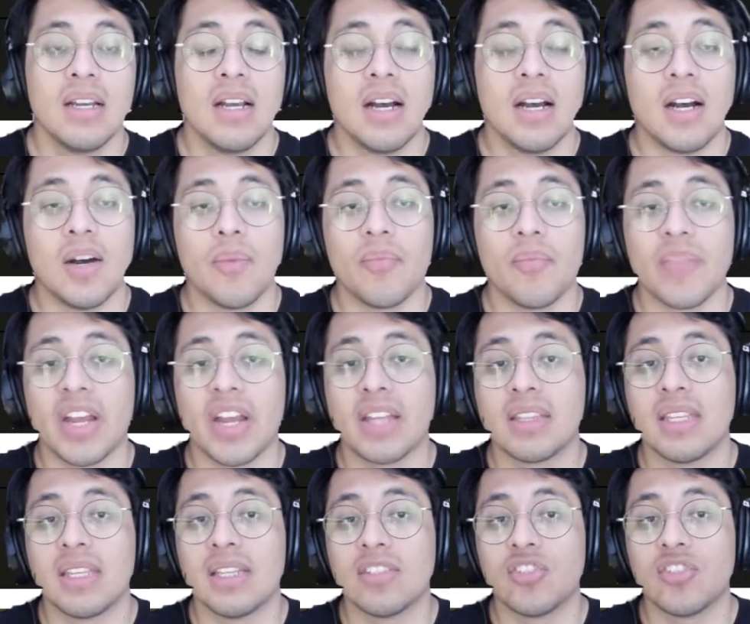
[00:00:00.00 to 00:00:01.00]
I
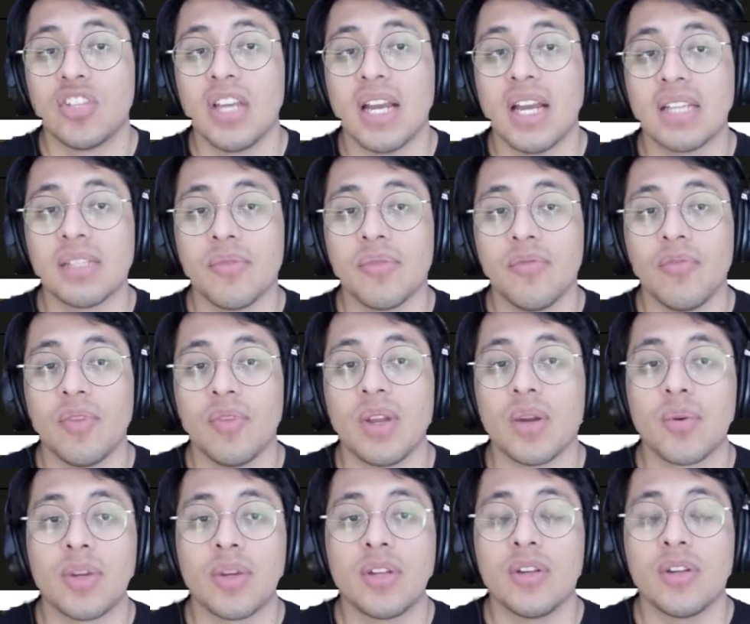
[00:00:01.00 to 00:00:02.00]
think she has a
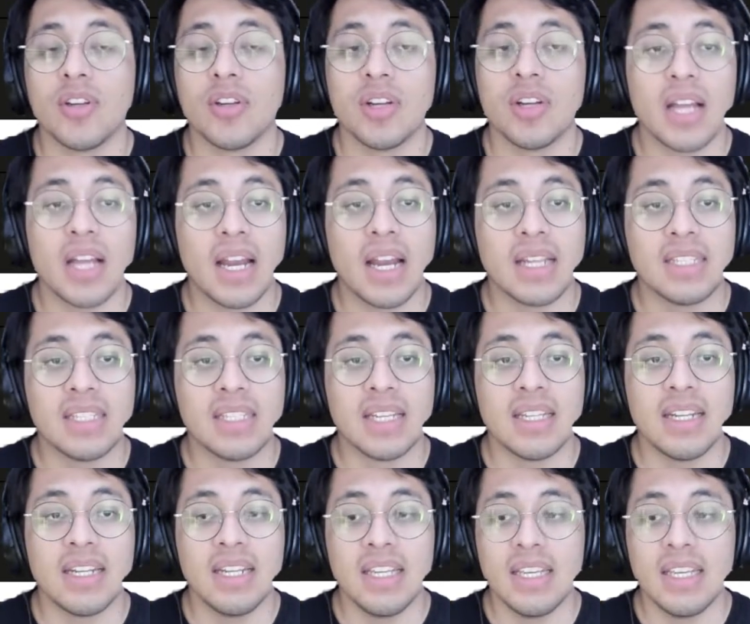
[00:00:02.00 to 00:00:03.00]
very good
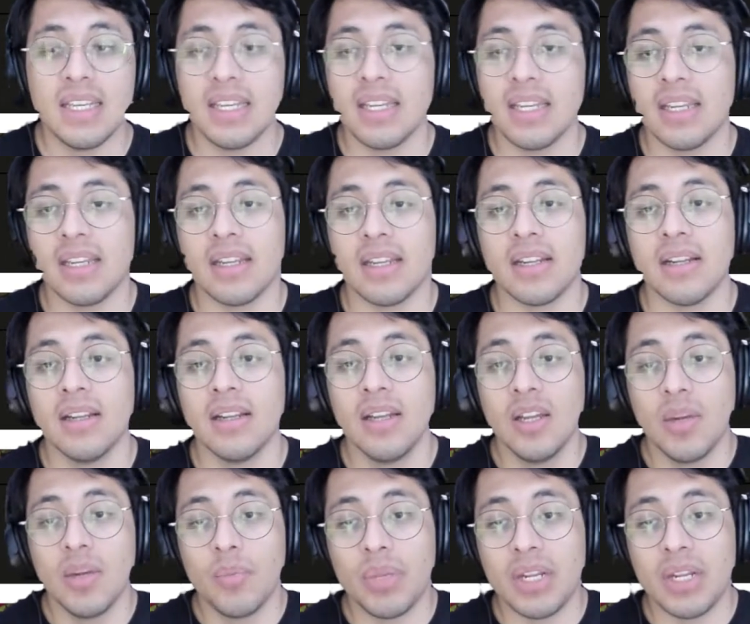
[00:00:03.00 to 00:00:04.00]
identity in
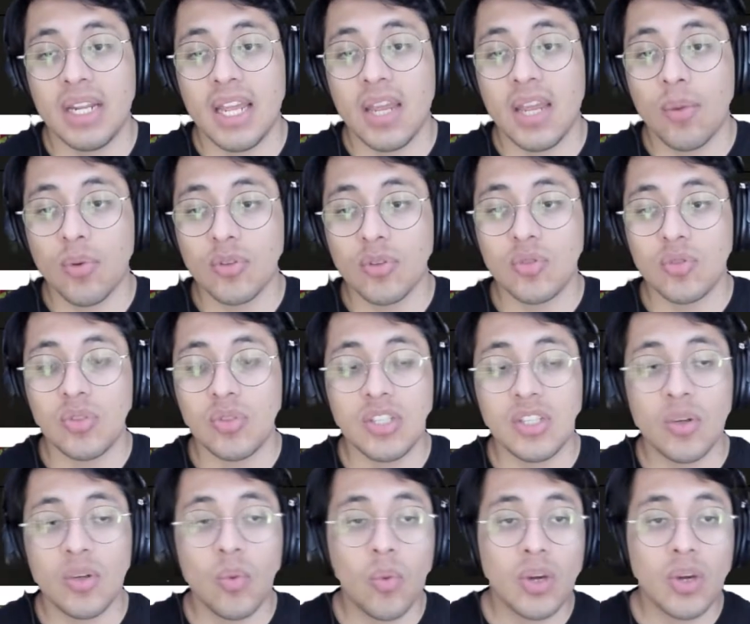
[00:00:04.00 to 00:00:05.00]
being able to
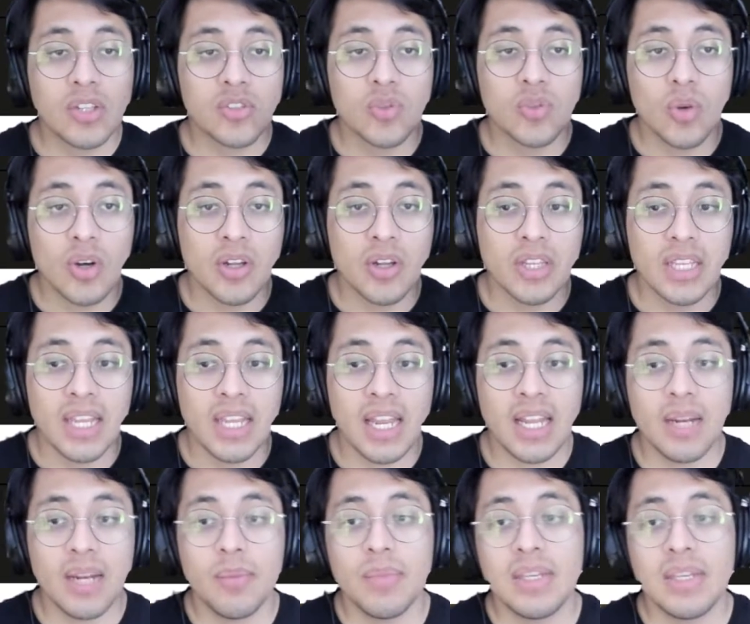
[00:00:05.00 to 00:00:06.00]
deal 1 to all the
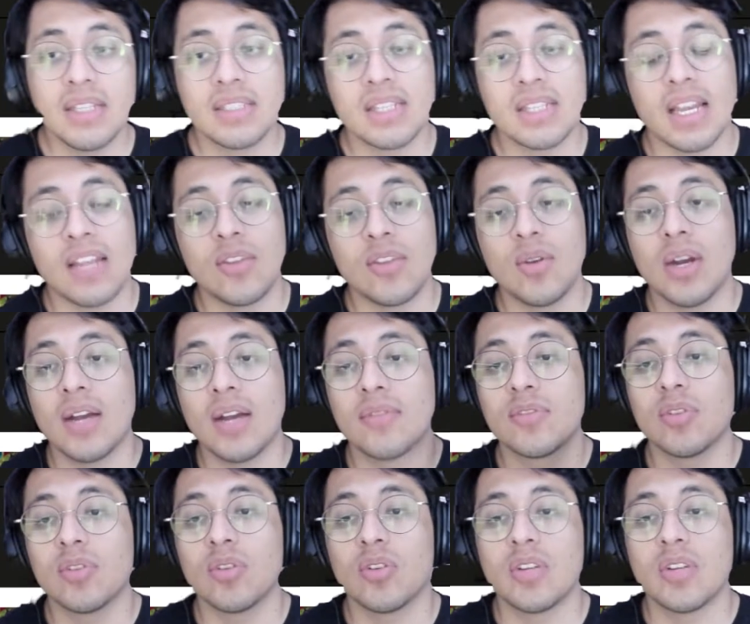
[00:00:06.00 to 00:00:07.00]
enemies, and you have
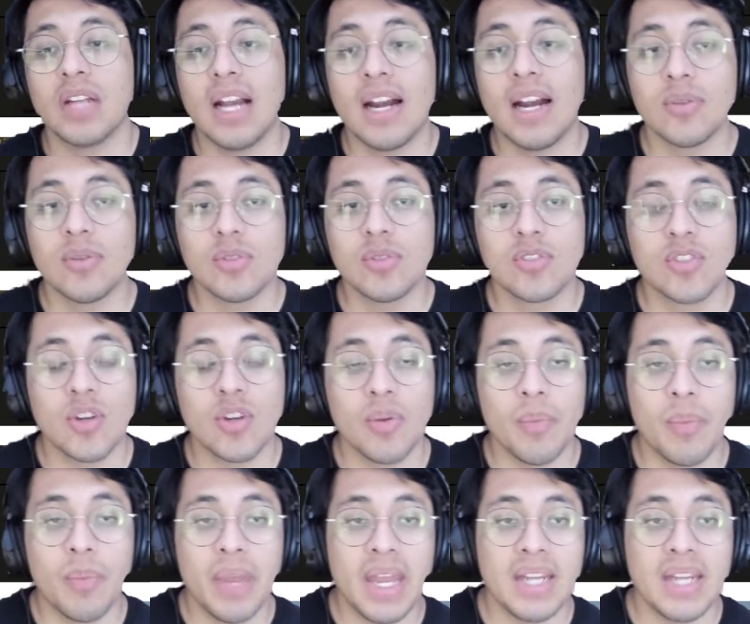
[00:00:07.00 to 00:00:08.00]
to learn how to start
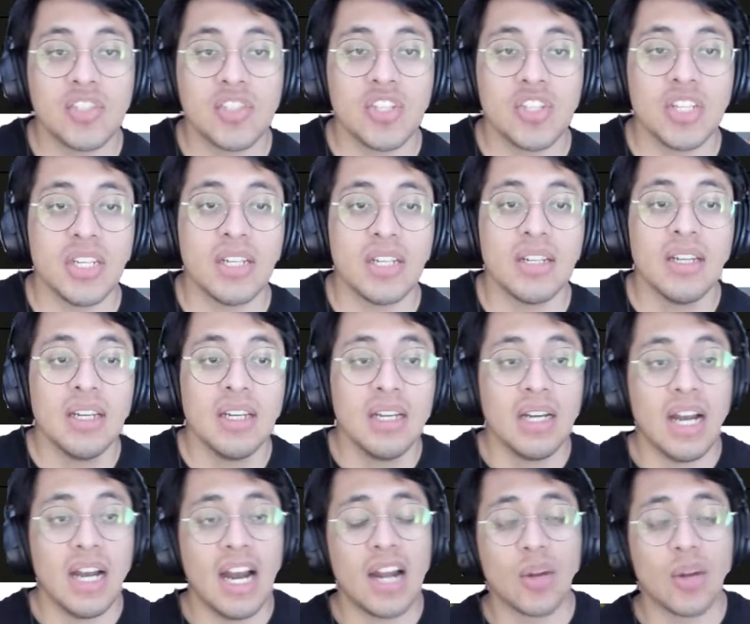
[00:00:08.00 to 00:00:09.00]
managing
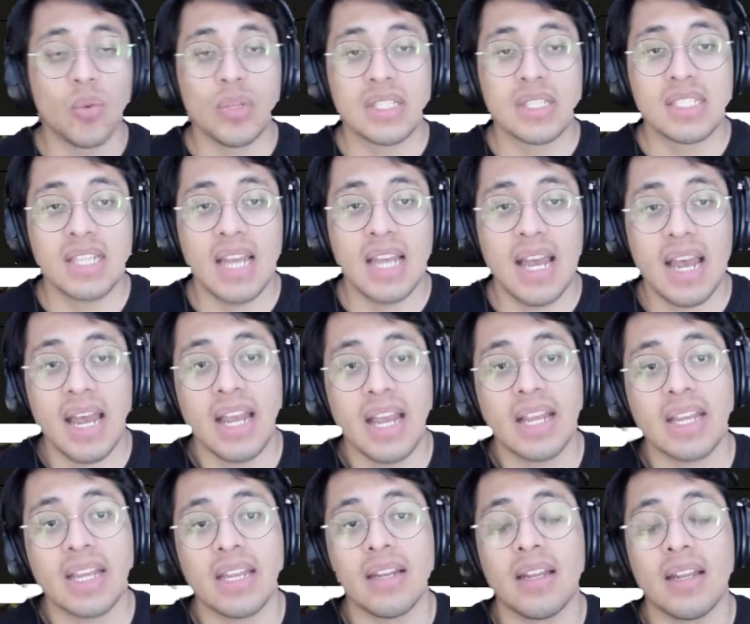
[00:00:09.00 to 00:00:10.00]
how to
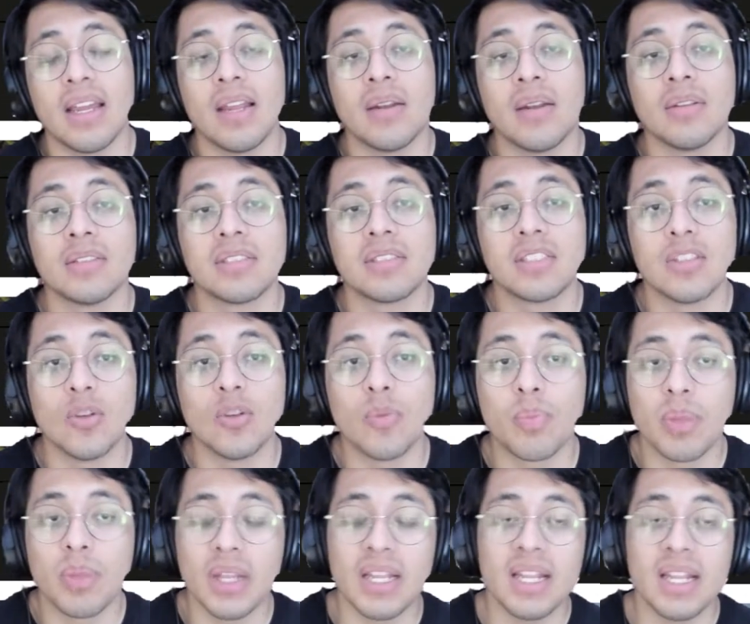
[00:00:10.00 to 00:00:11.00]
attack and still
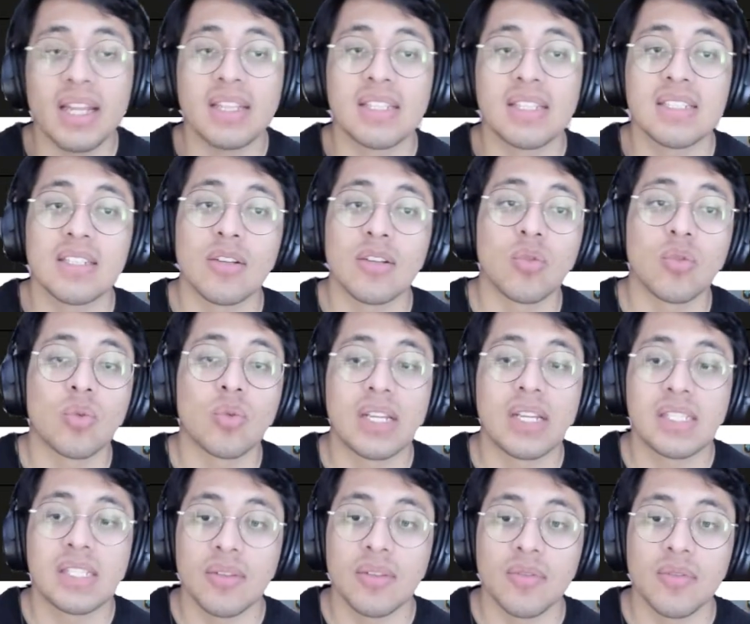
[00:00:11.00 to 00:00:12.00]
play like this
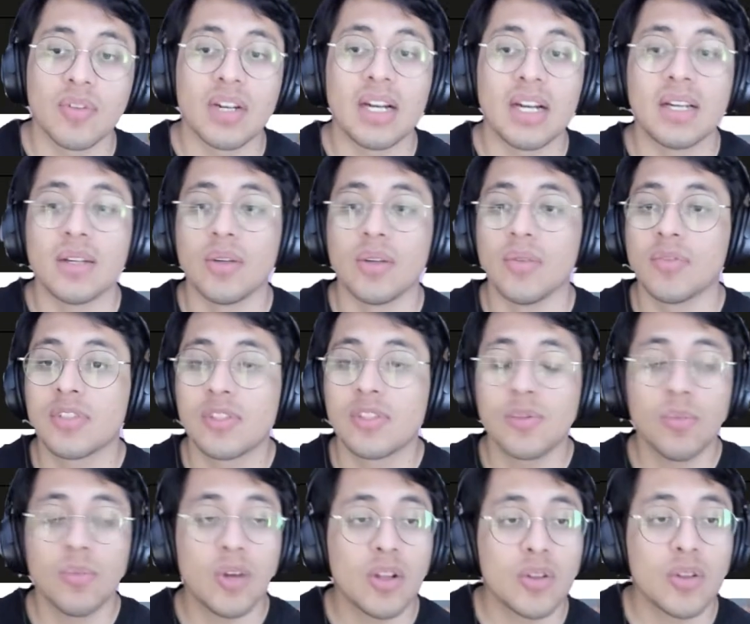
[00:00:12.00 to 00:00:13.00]
aggressive kind of
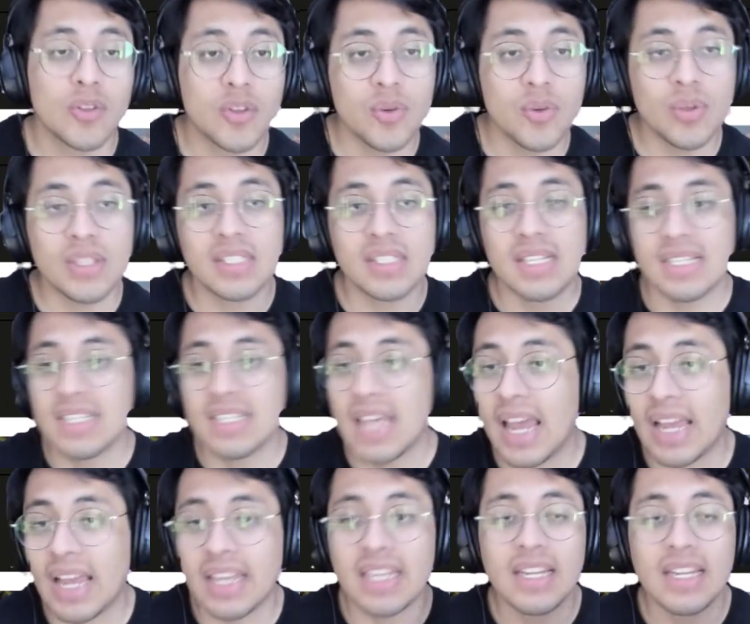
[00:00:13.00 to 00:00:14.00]
smaller units
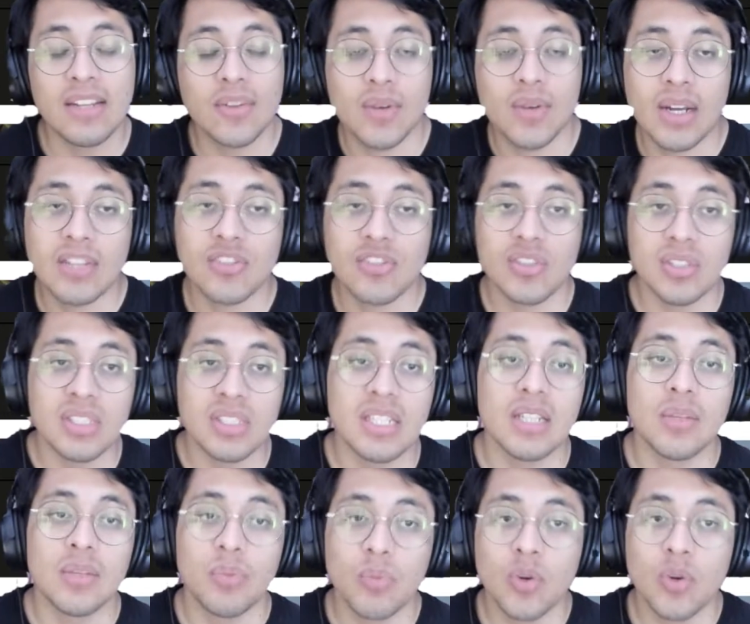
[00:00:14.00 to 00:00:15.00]
attacking, and they're actually
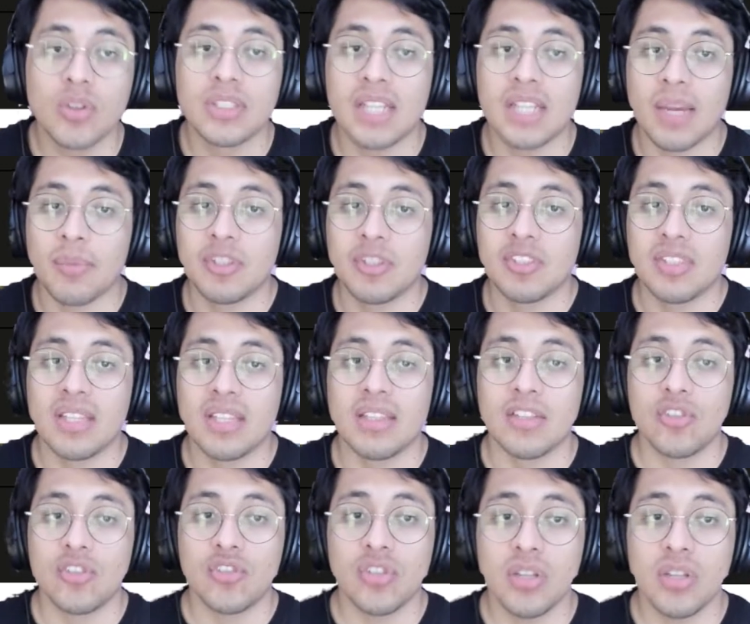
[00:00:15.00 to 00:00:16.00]
dealing more damage than they
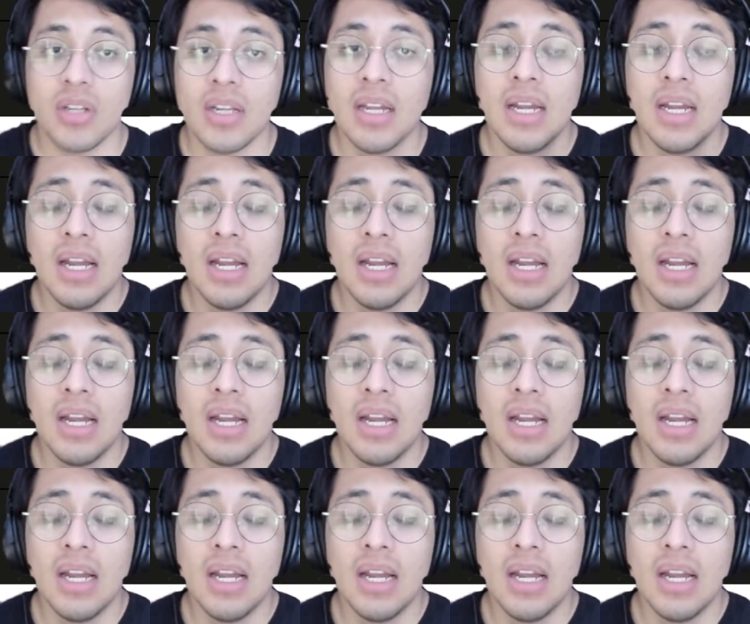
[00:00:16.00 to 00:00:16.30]
should.